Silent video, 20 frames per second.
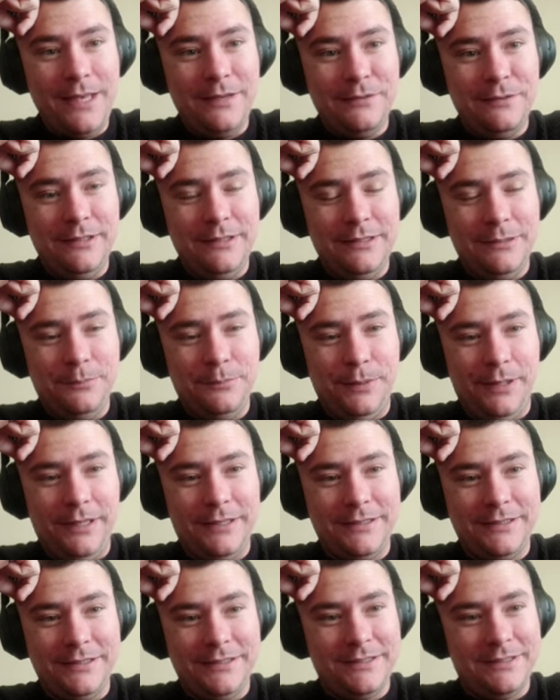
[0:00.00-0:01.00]
Well the
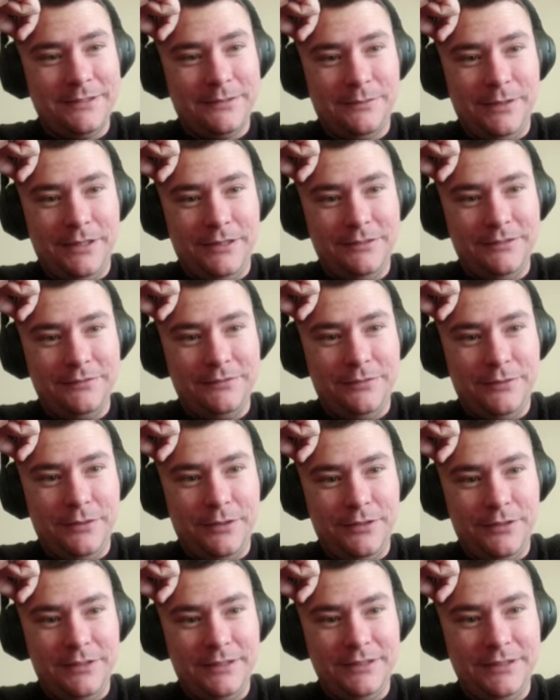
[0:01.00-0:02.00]
pack is around
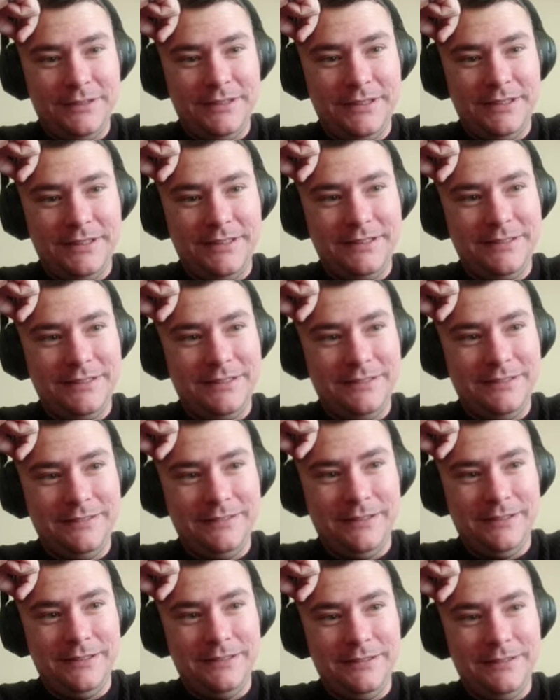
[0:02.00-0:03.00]
four six
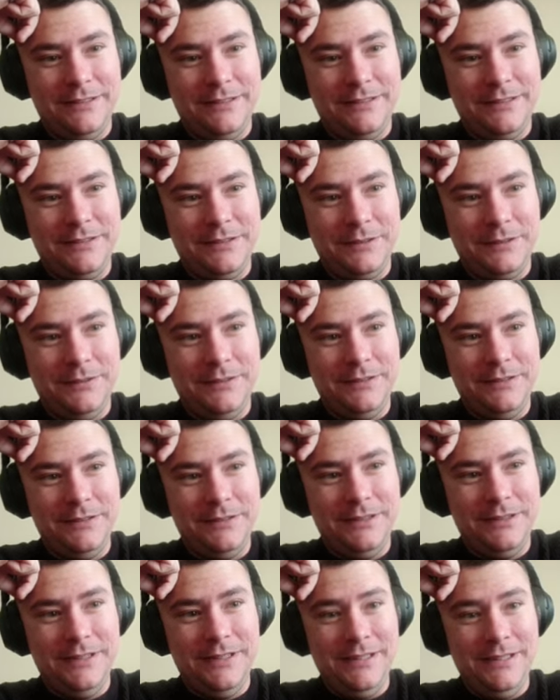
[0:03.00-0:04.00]
hundred so
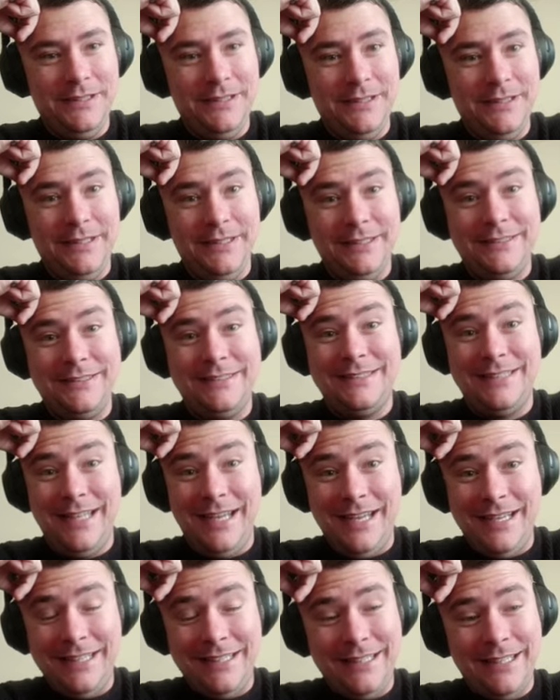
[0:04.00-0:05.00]
it's
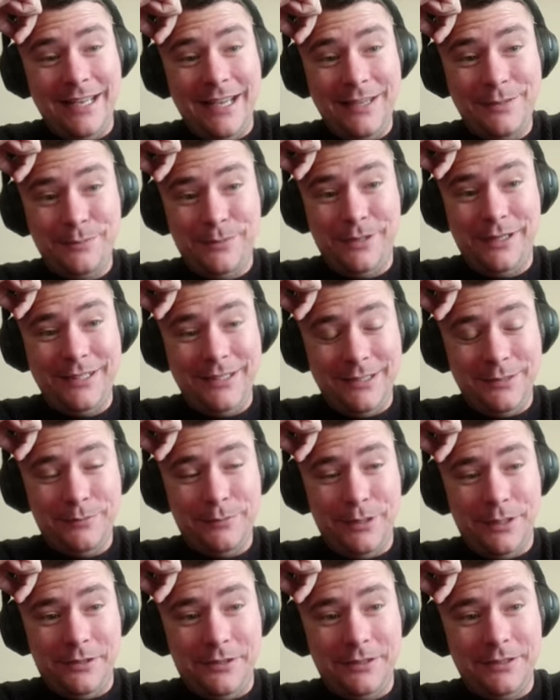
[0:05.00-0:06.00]
10k mining
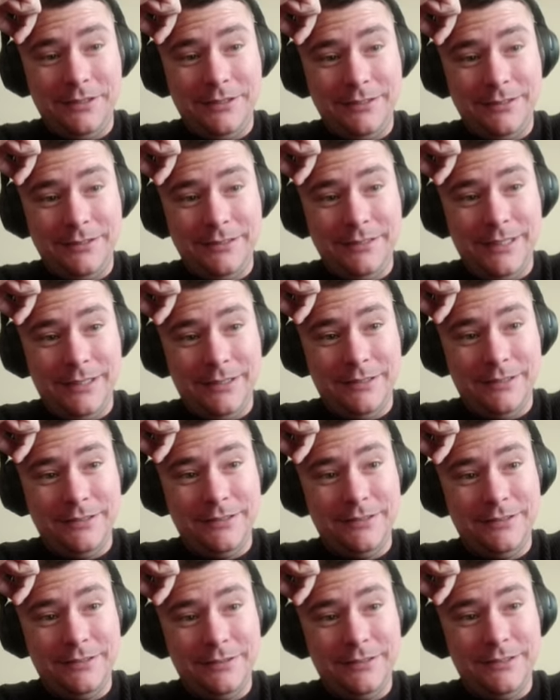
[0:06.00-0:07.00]
power that
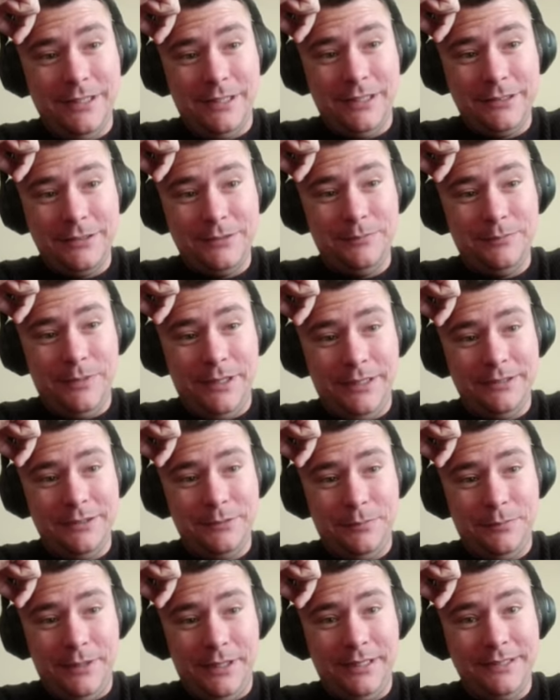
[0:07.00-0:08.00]
dark
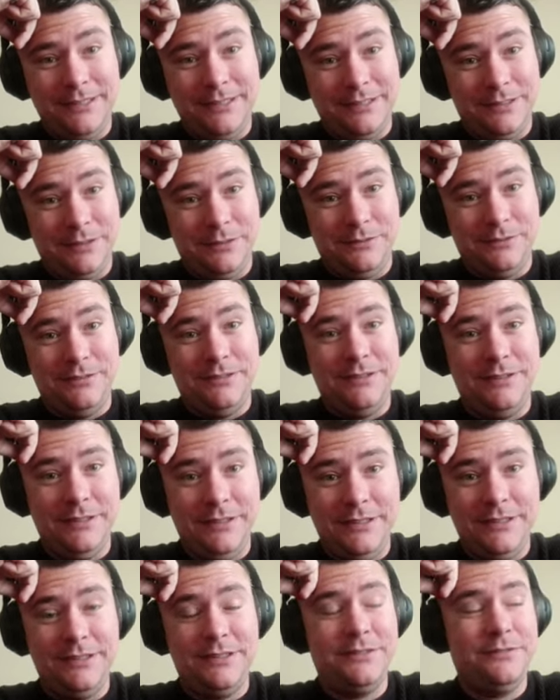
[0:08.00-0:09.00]
matter pack so
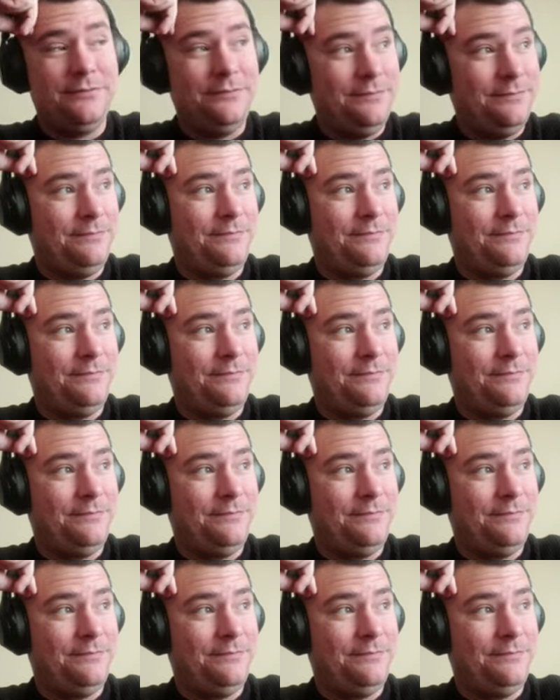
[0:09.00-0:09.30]
it's